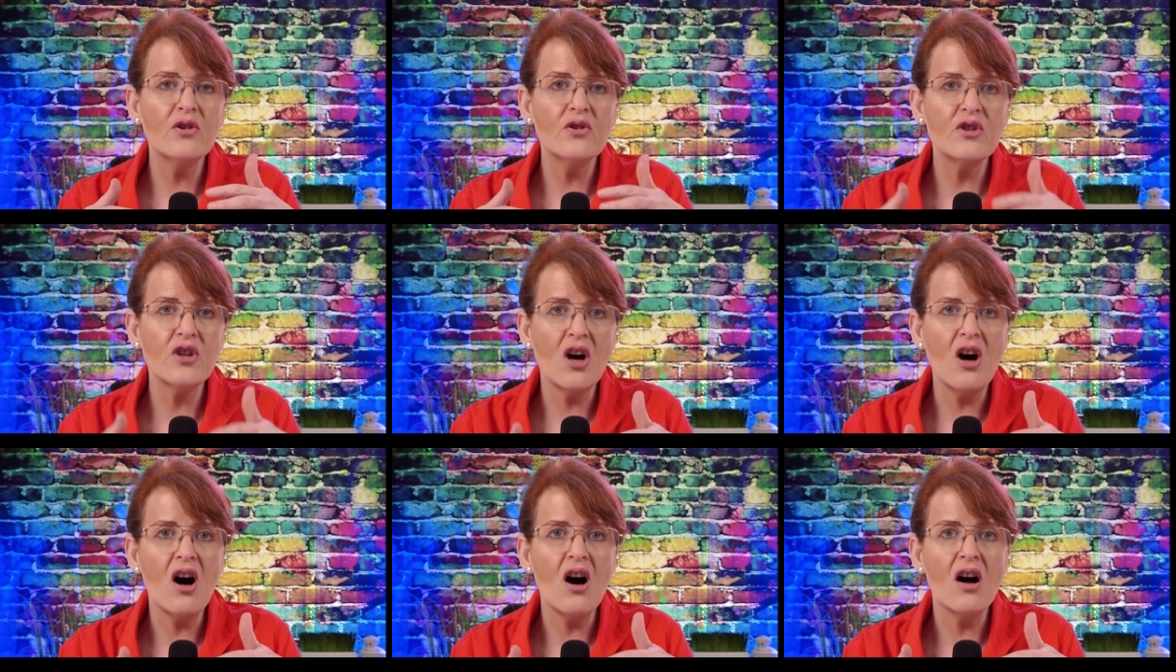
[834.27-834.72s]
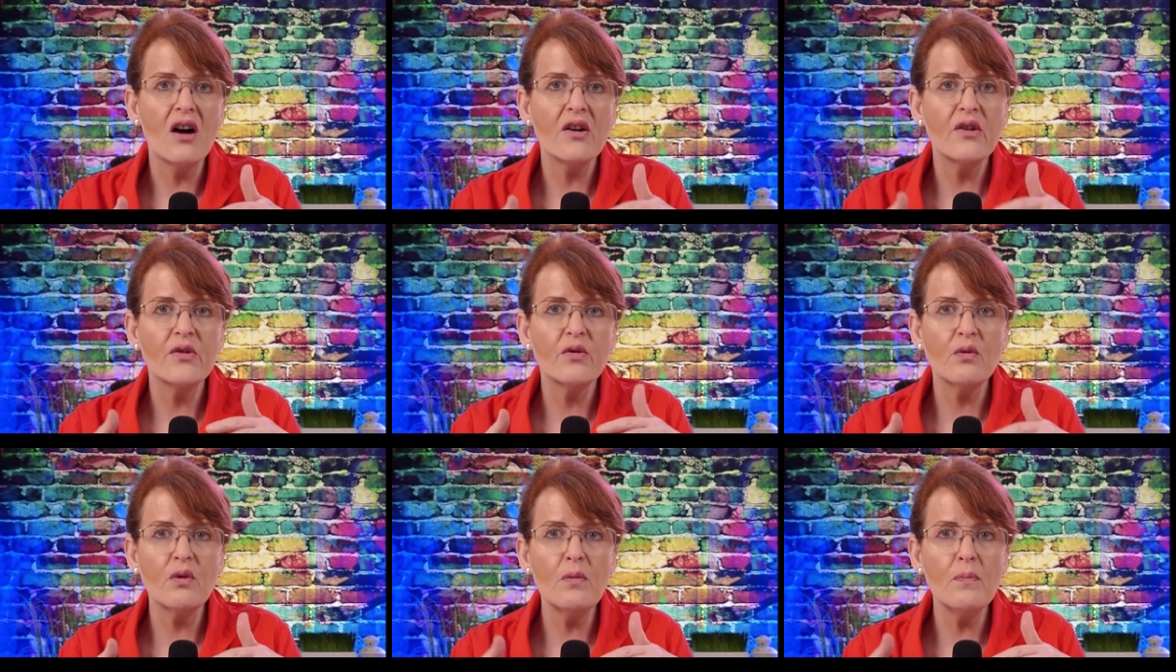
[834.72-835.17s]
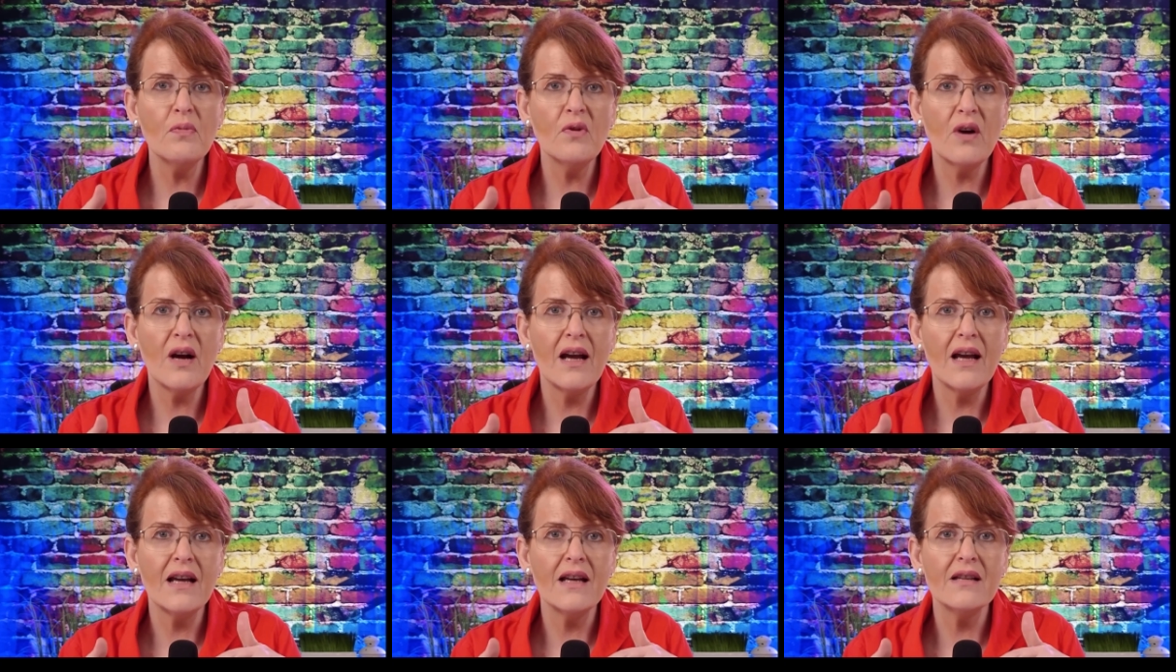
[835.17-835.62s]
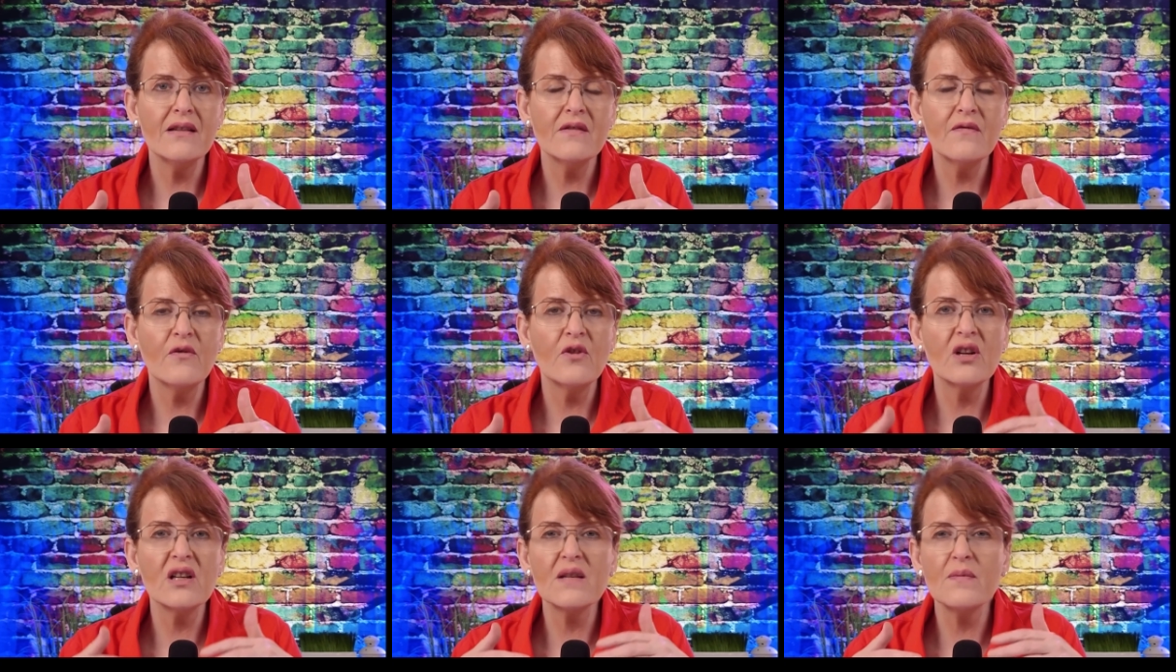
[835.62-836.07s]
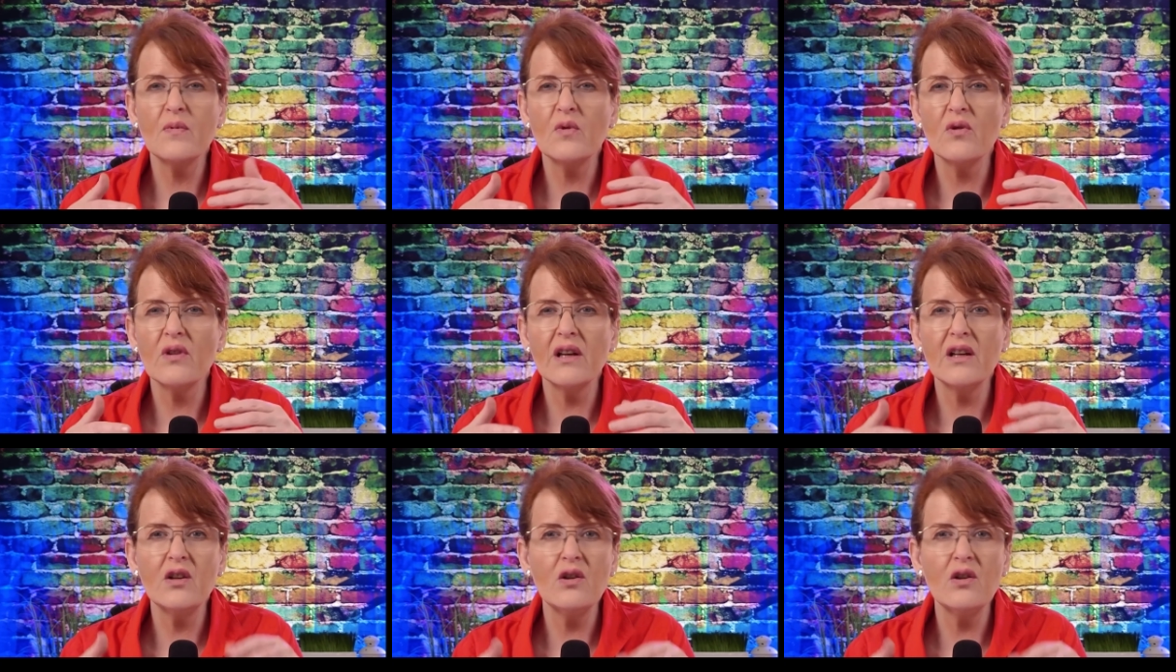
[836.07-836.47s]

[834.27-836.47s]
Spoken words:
dog through praise for exploring